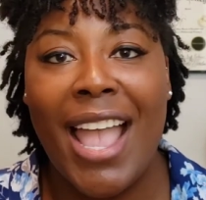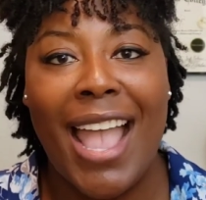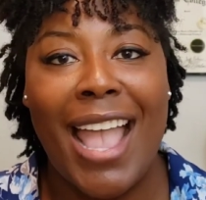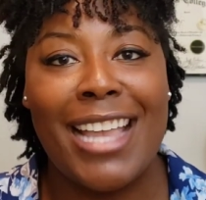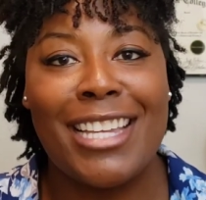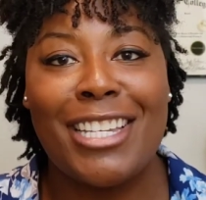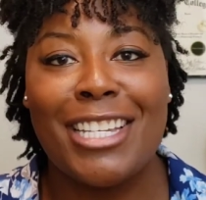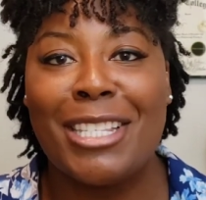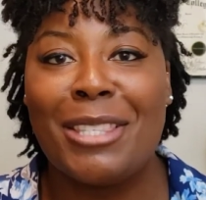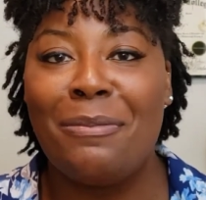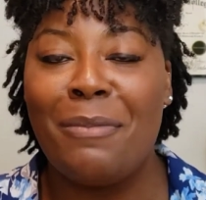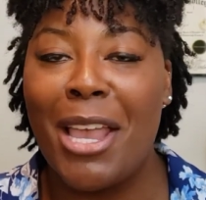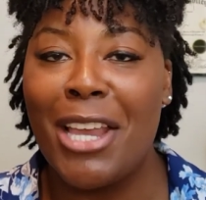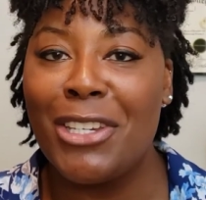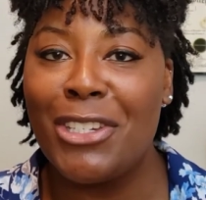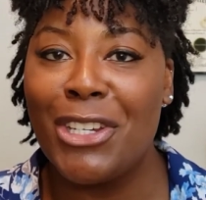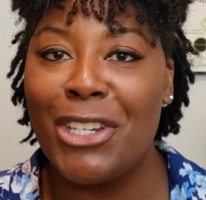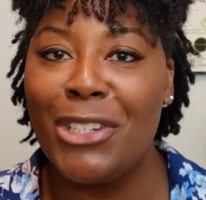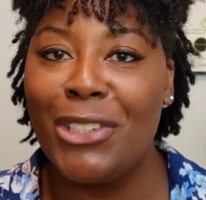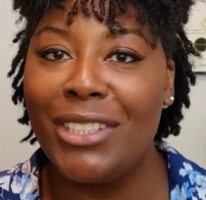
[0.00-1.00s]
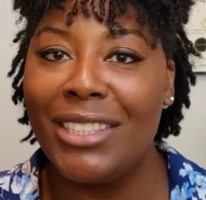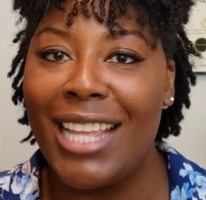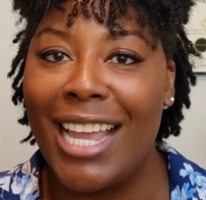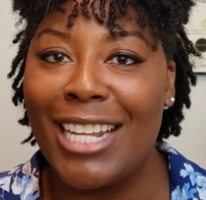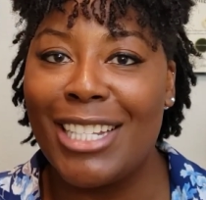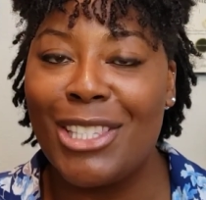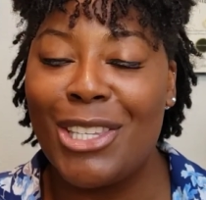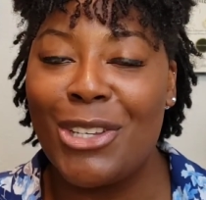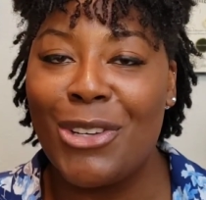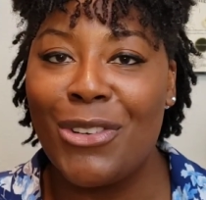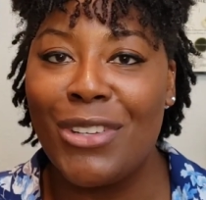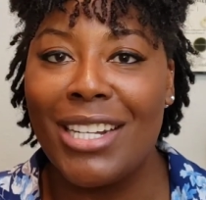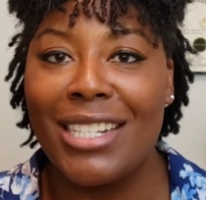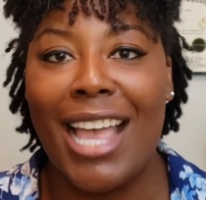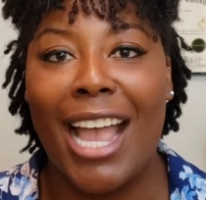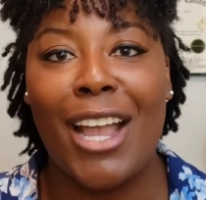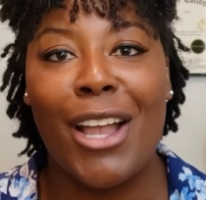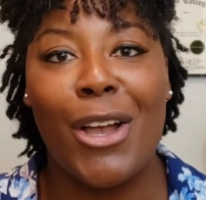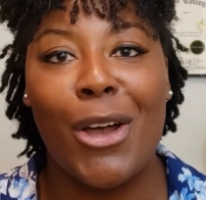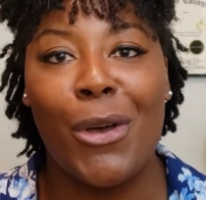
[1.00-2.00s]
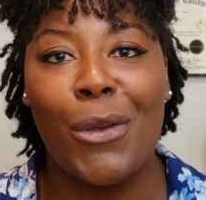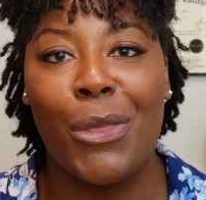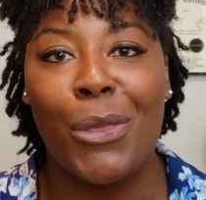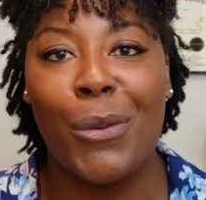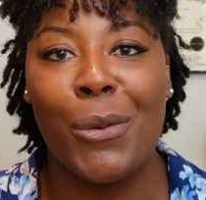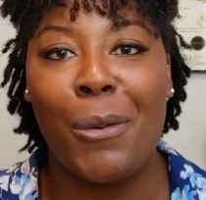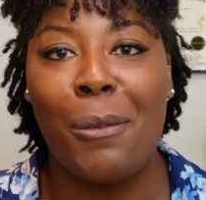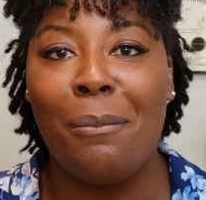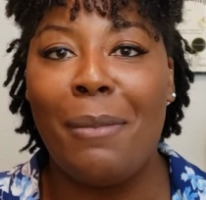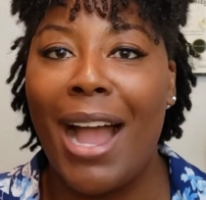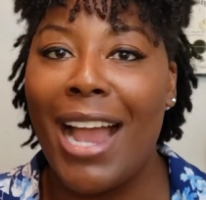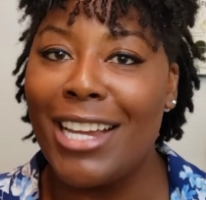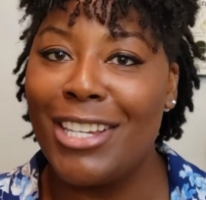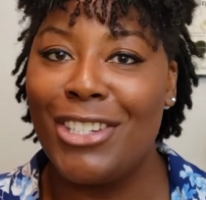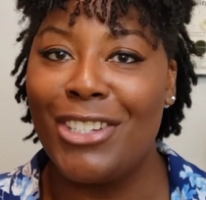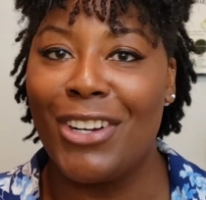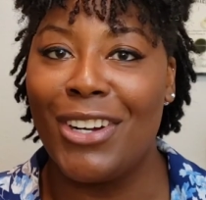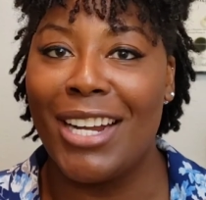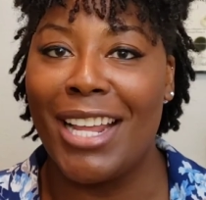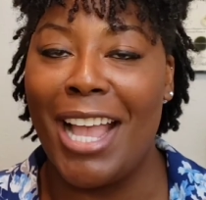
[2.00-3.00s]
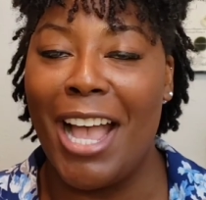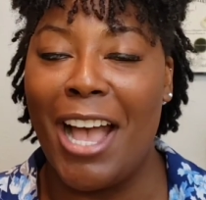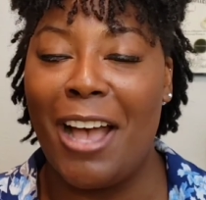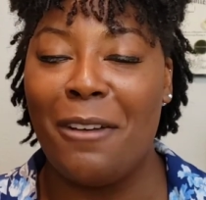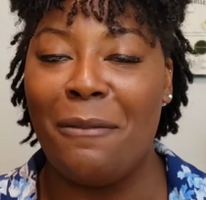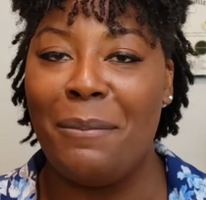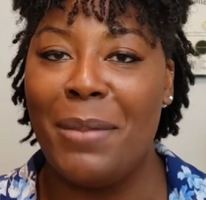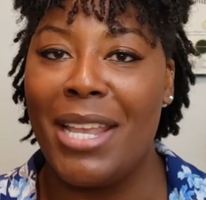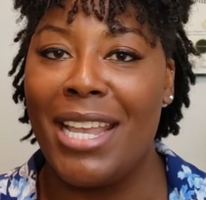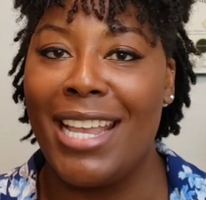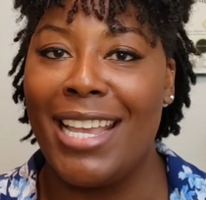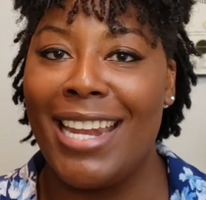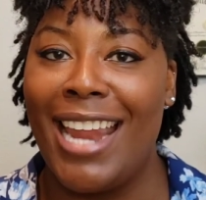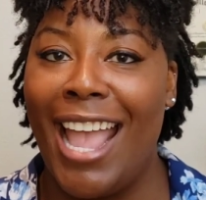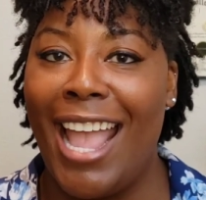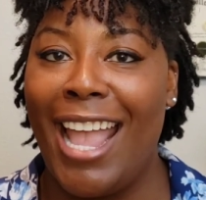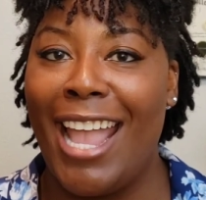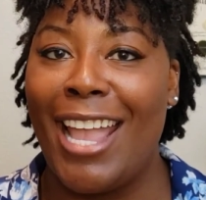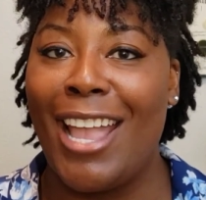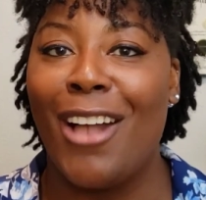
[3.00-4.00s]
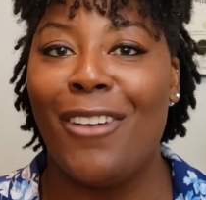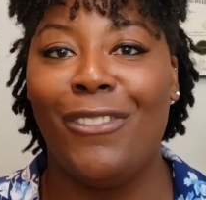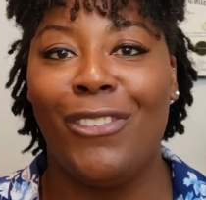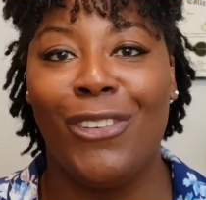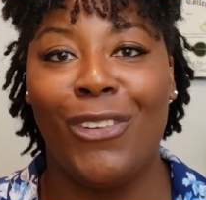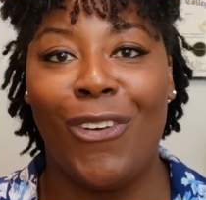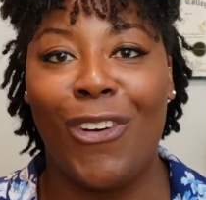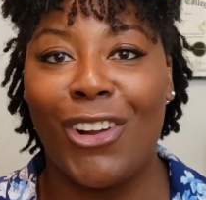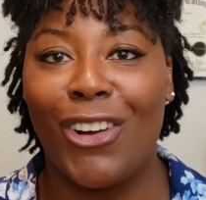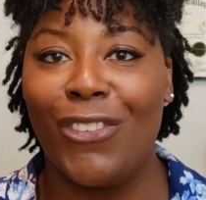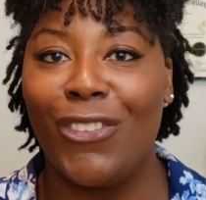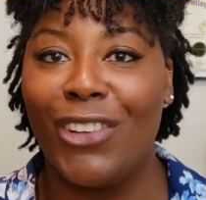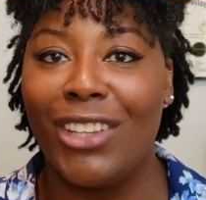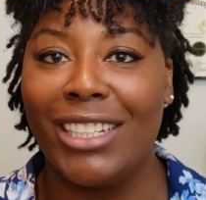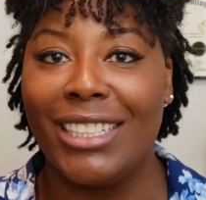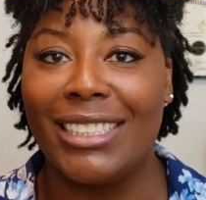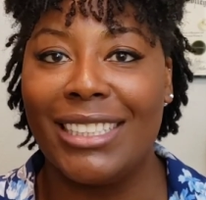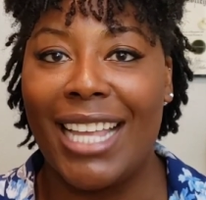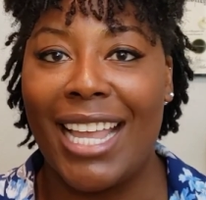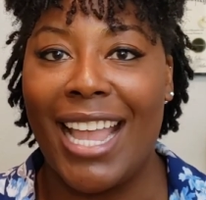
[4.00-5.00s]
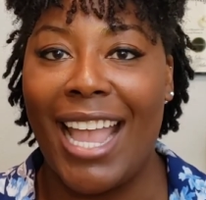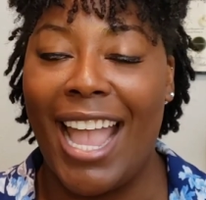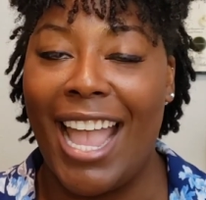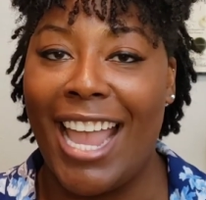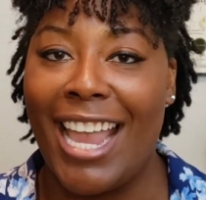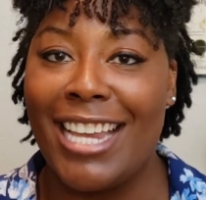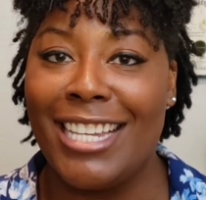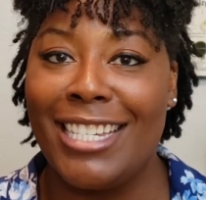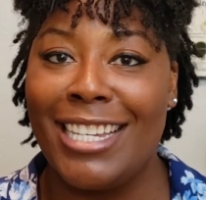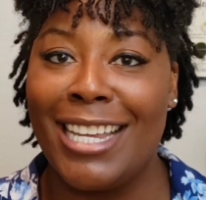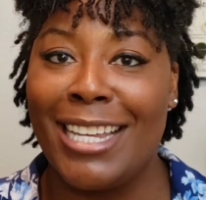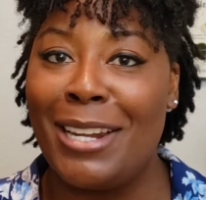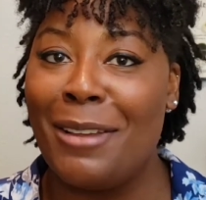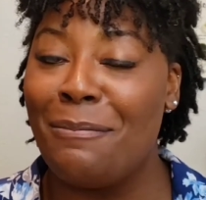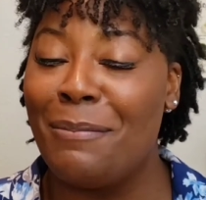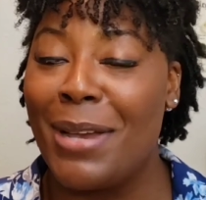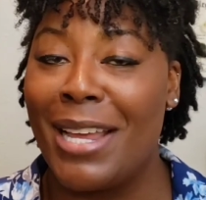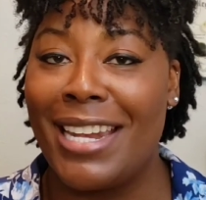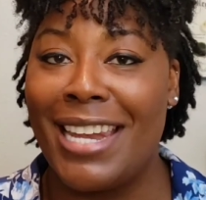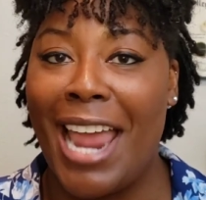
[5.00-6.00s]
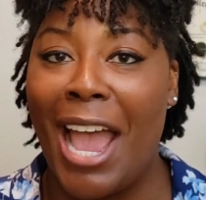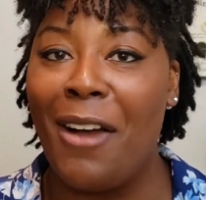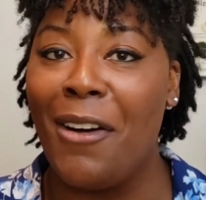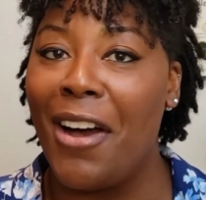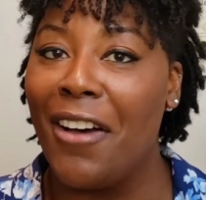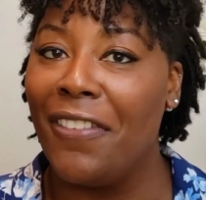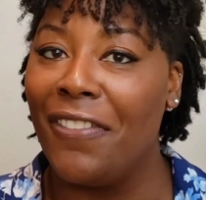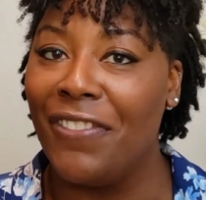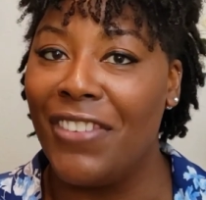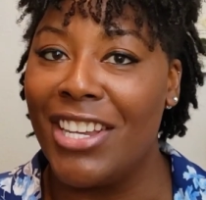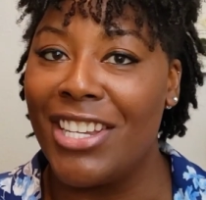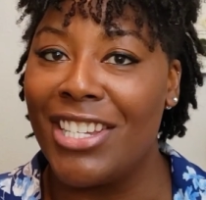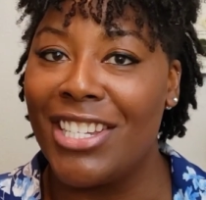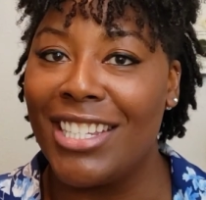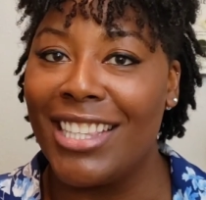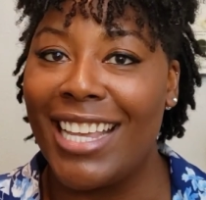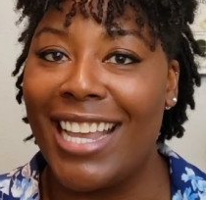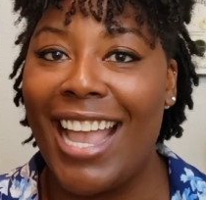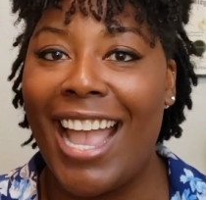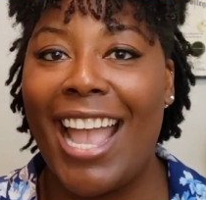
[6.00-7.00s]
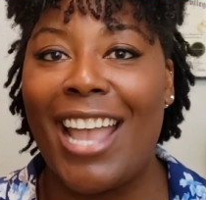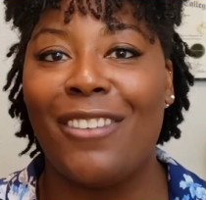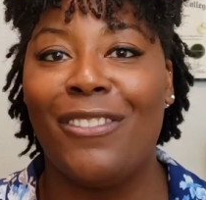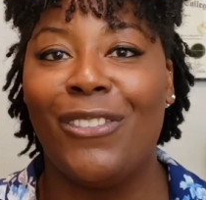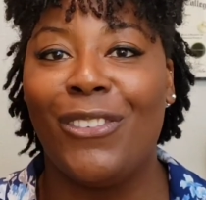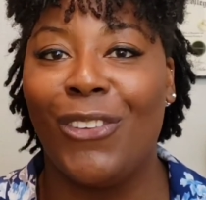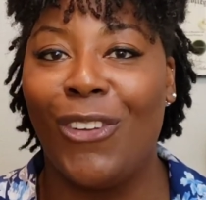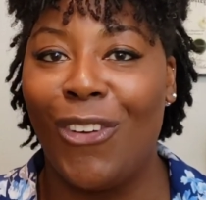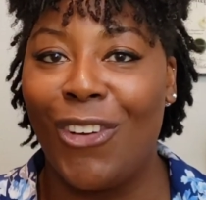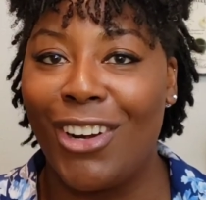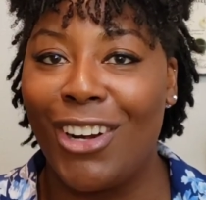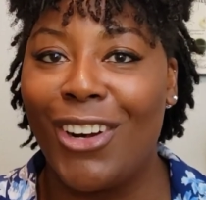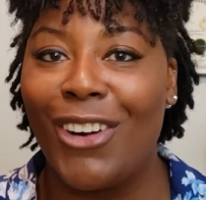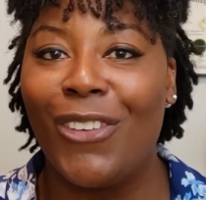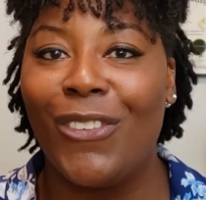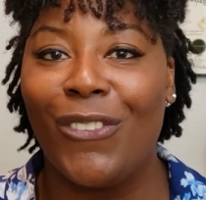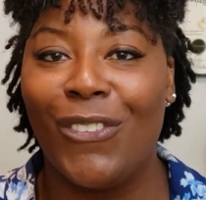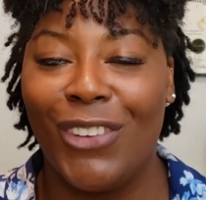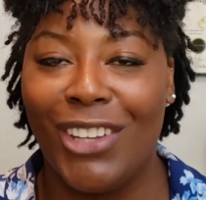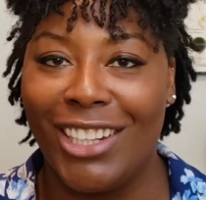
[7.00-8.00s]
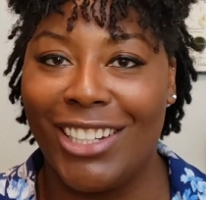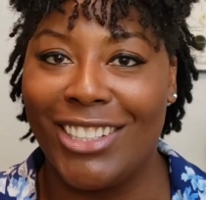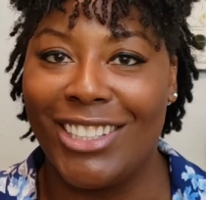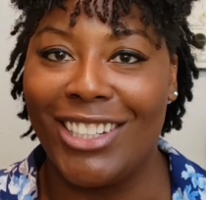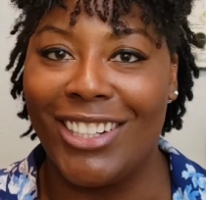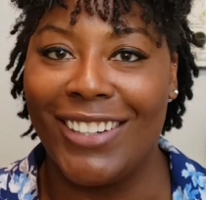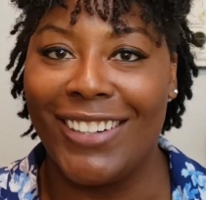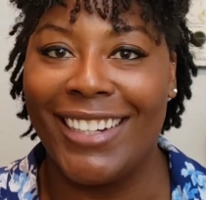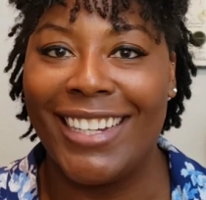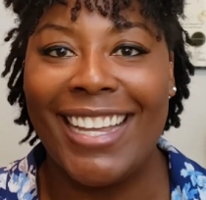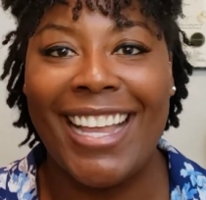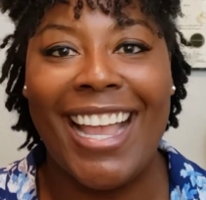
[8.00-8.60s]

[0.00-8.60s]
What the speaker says: and just make sure you stay tuned as I go through my journey of being a Florida real estate agent, but now officially a Florida realtor.